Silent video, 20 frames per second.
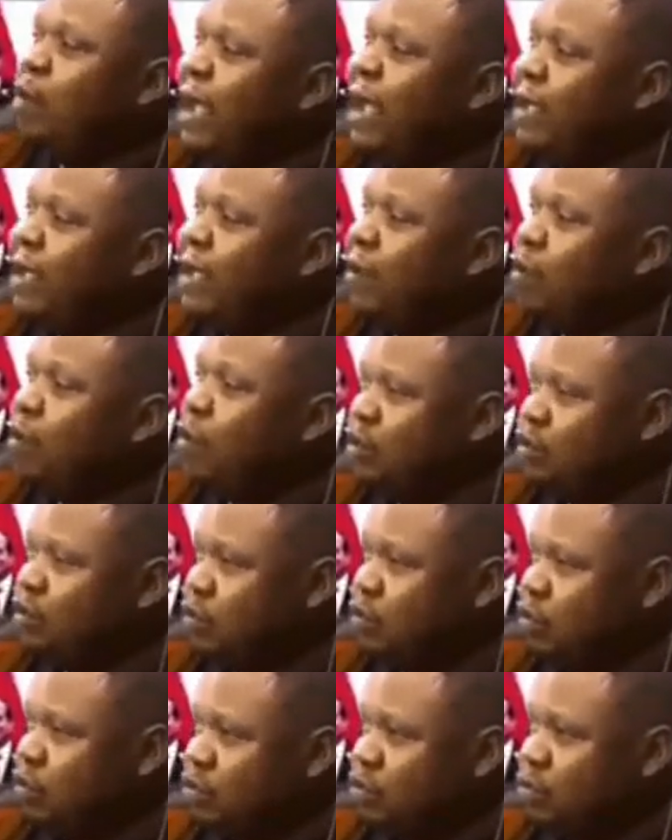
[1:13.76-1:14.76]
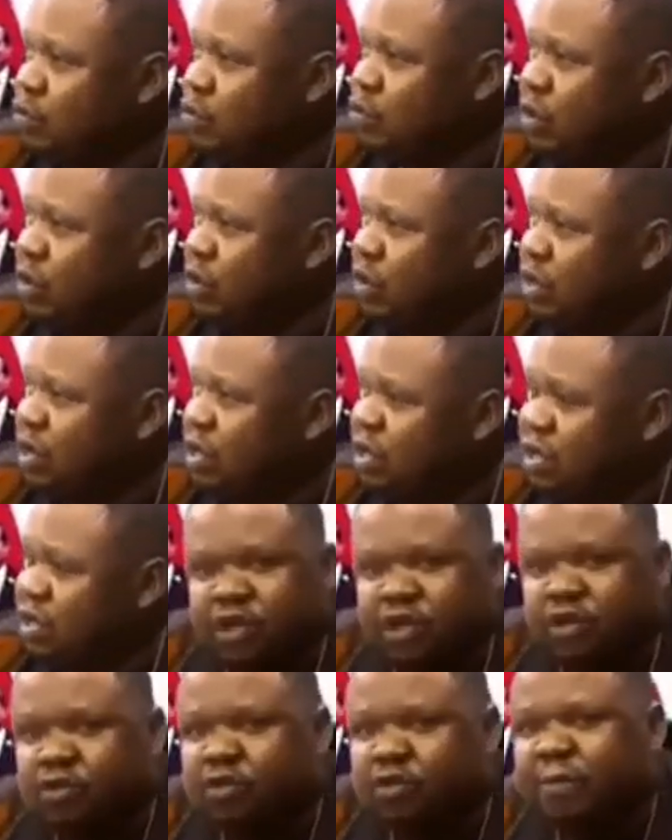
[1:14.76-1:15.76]
he wants to control. The
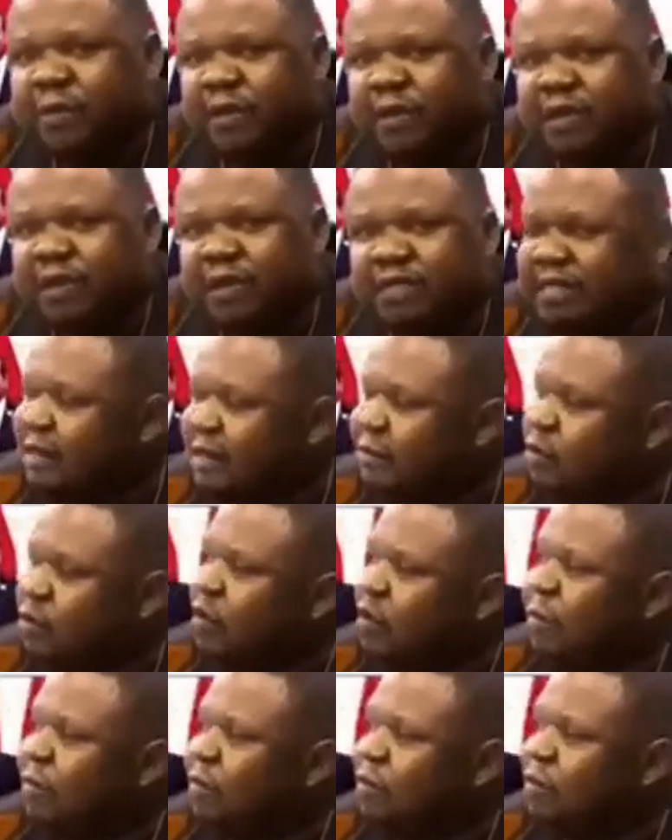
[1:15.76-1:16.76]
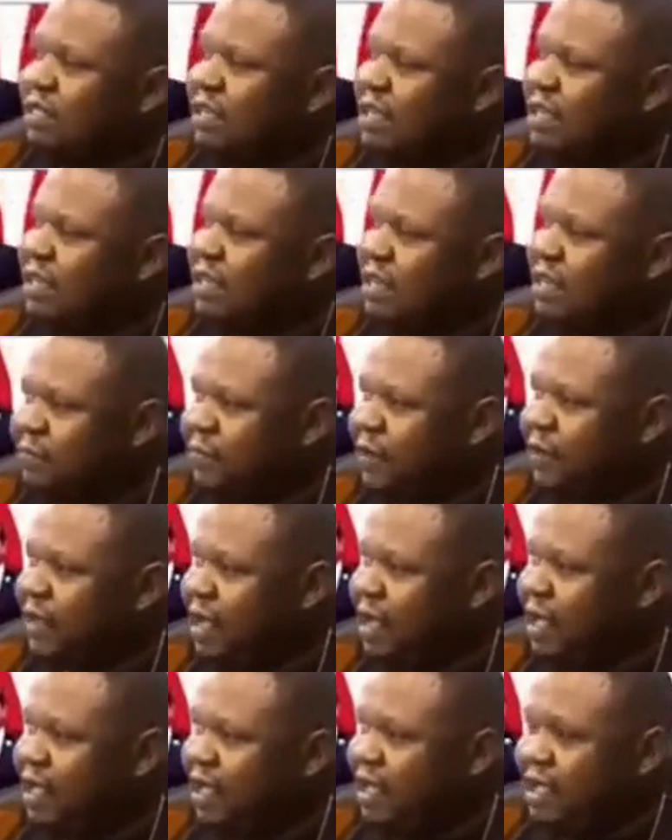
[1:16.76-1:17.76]
Europeans did not come to stay in
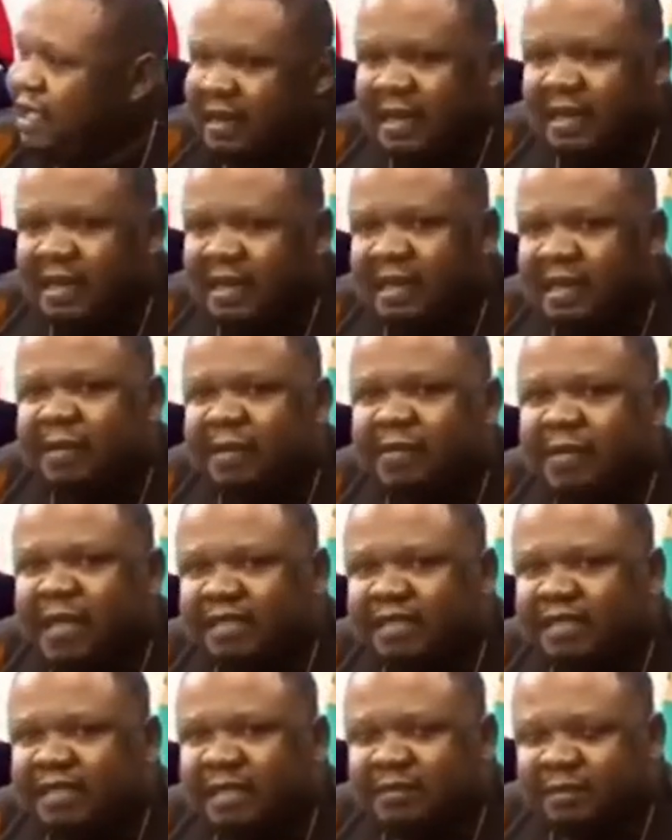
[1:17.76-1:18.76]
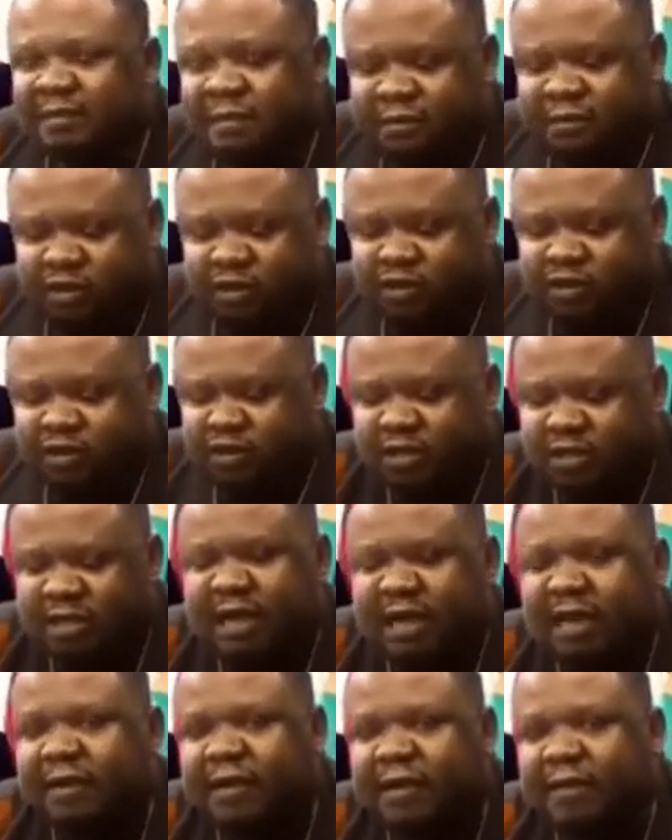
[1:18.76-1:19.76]
Africa. They came here, set up structures
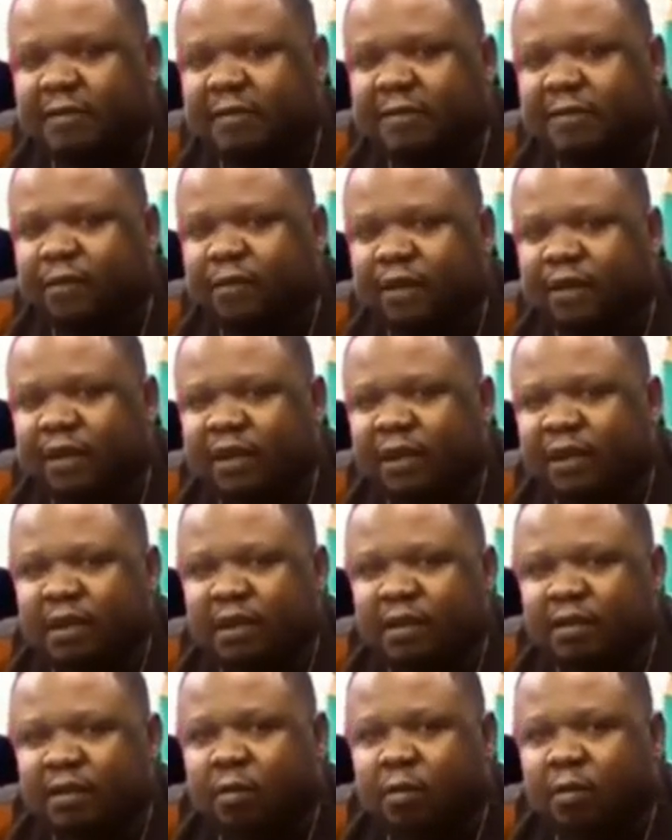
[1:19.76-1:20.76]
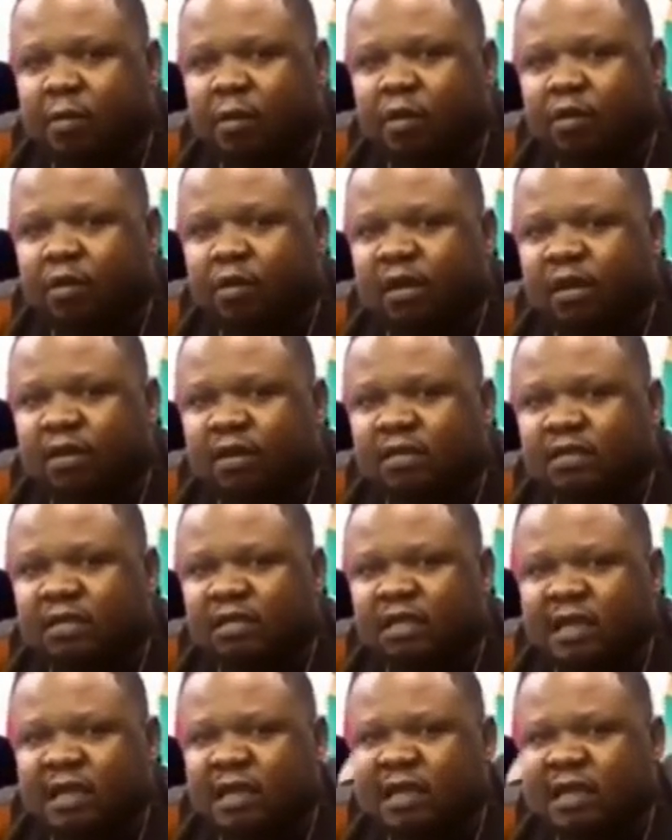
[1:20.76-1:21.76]
like La Francophonie, Commonwealth,
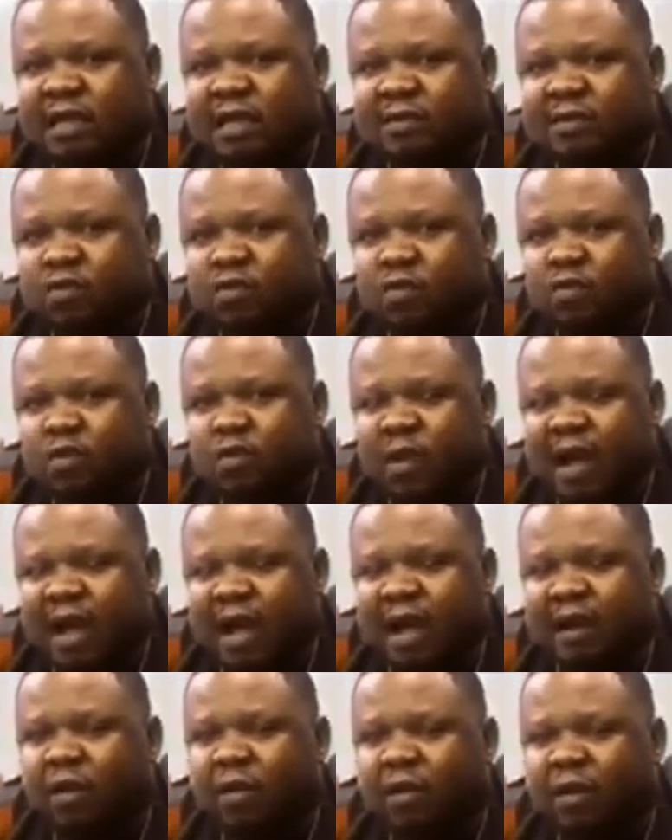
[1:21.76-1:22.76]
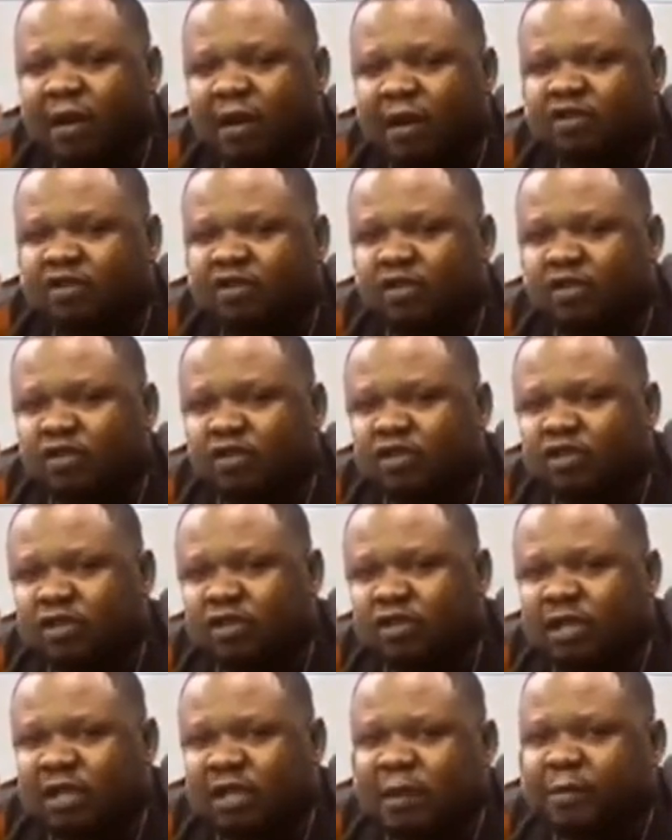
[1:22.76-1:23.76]
AU, and other
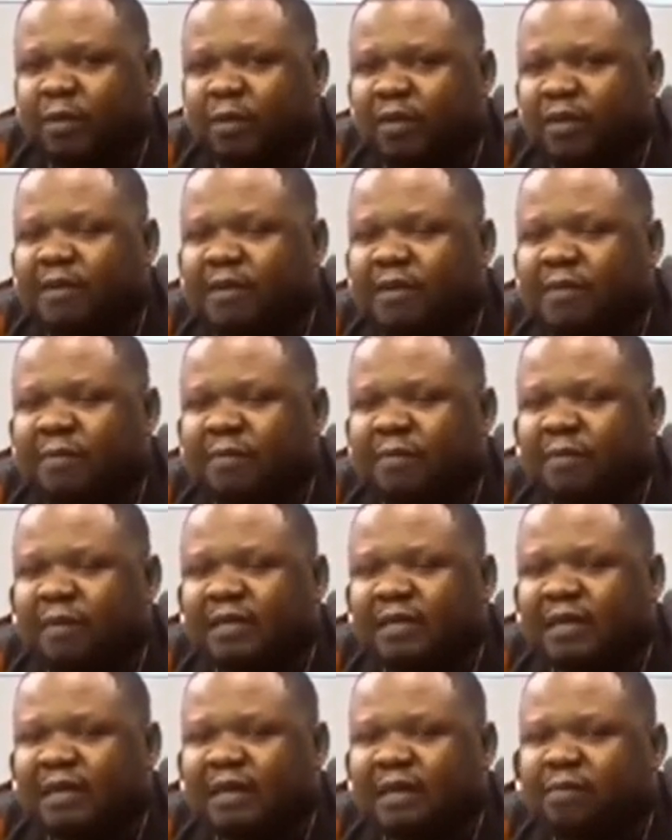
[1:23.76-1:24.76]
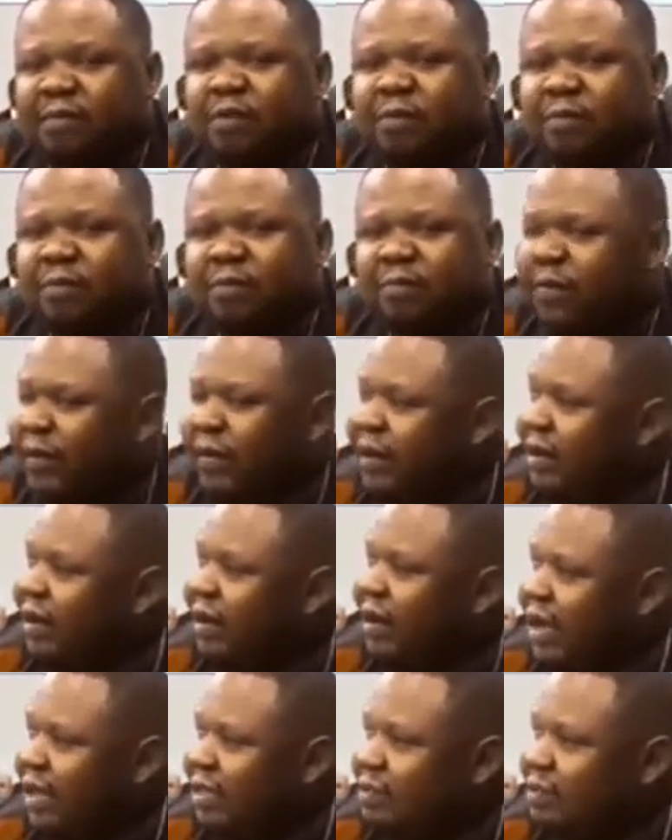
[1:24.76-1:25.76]
structures, put them in place, and then put puppet
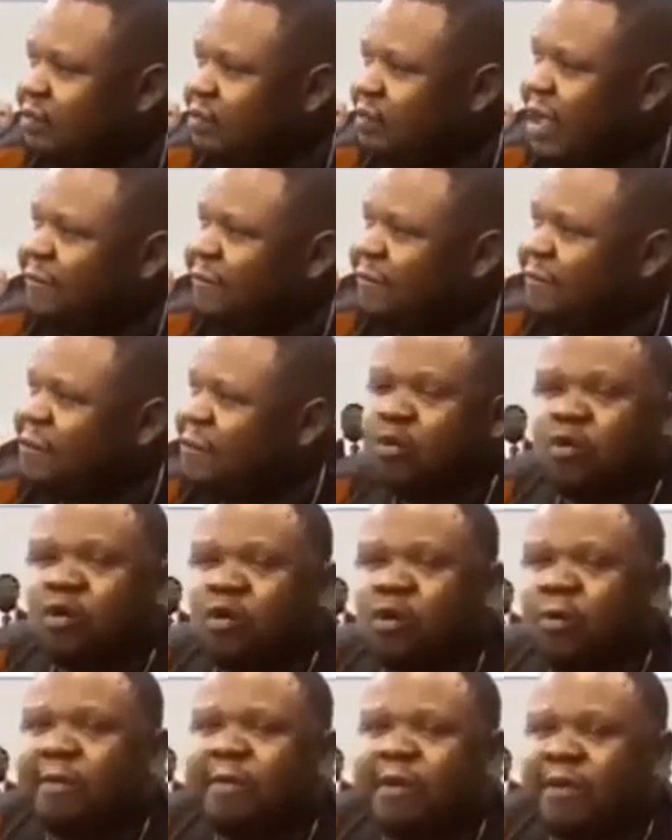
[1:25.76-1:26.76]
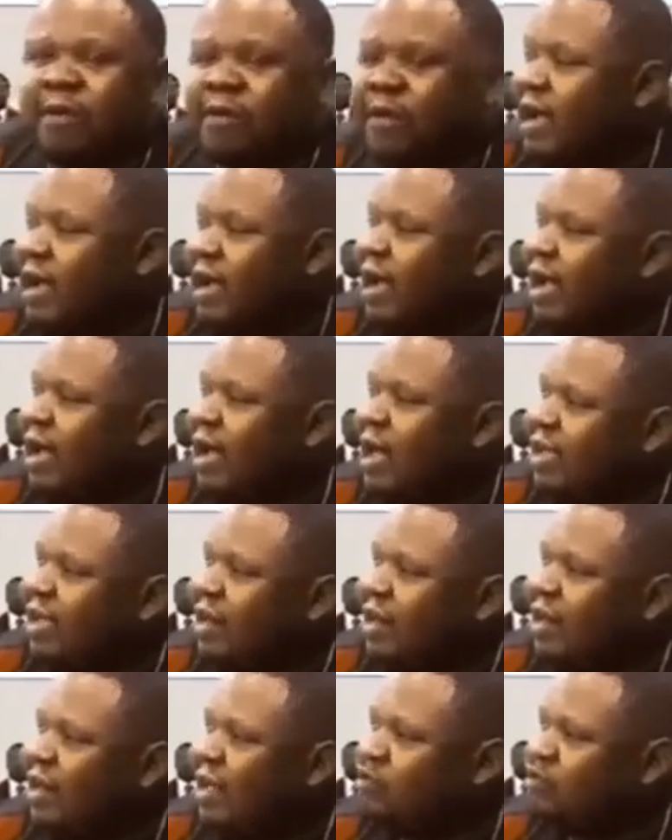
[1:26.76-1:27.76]
leaders, while from Europe and America,
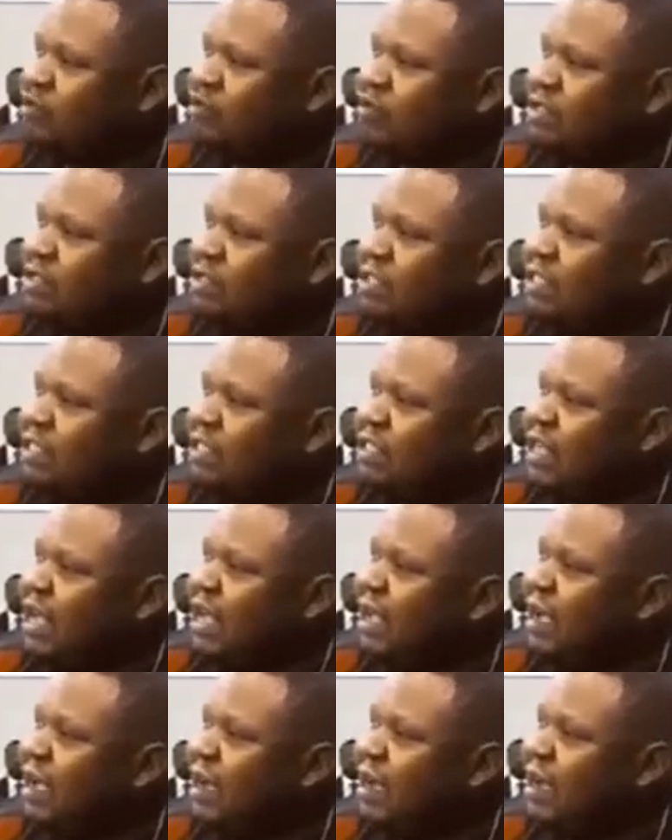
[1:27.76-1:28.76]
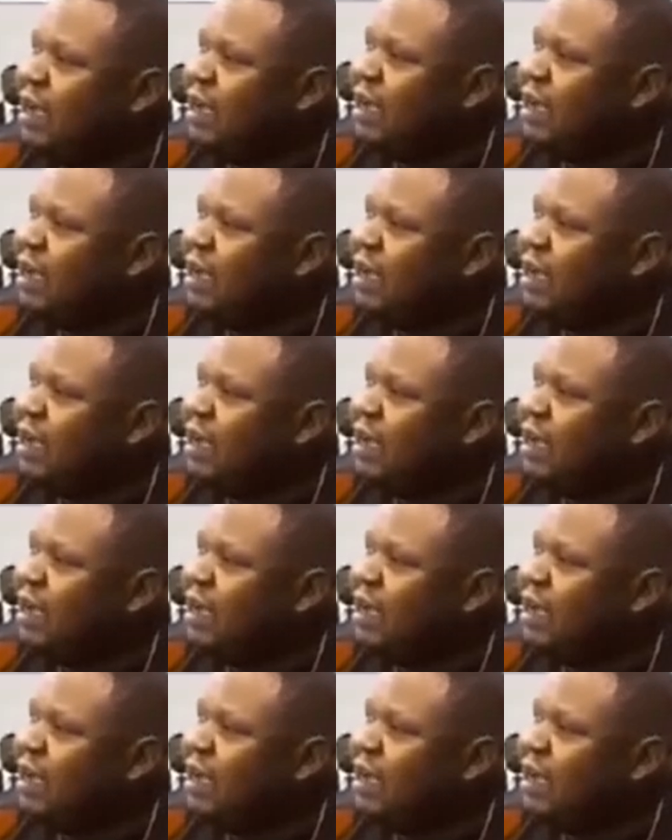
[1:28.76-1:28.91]
their treaties and their